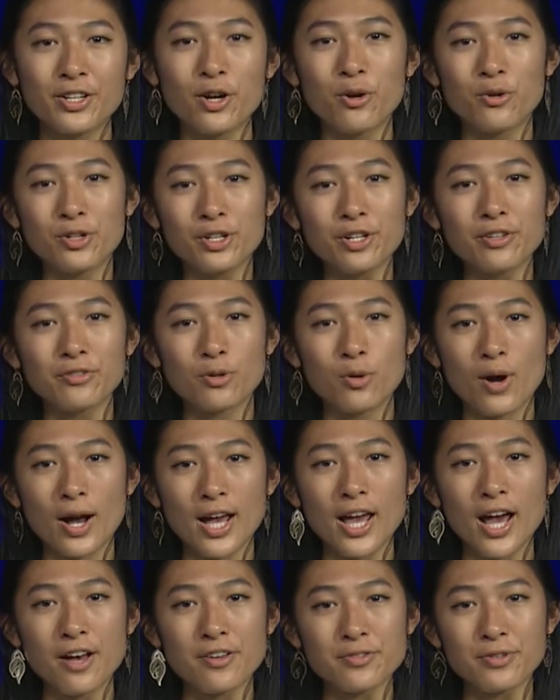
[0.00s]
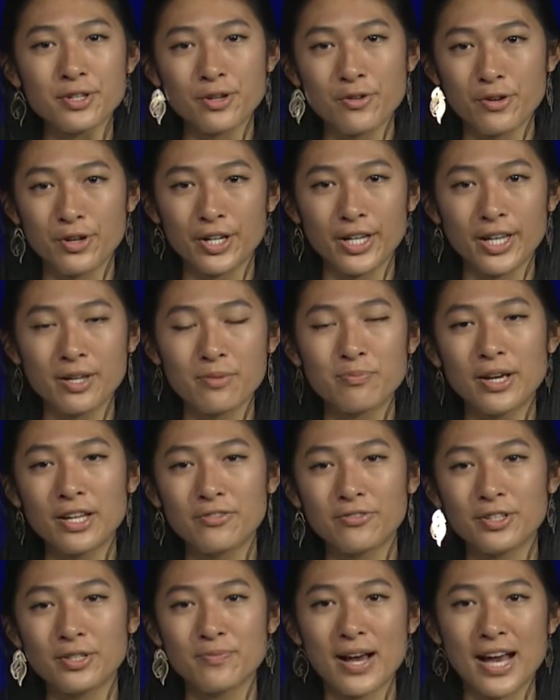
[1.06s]
owner of Quiethouse Recording in
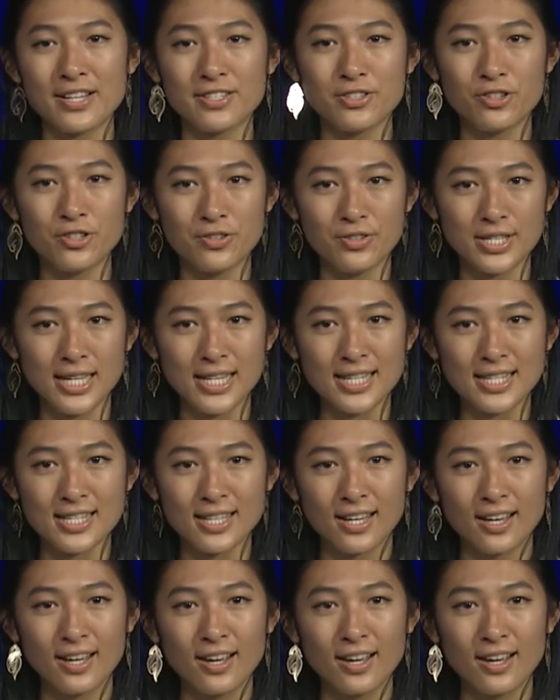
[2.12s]
Bedford, Massachusetts.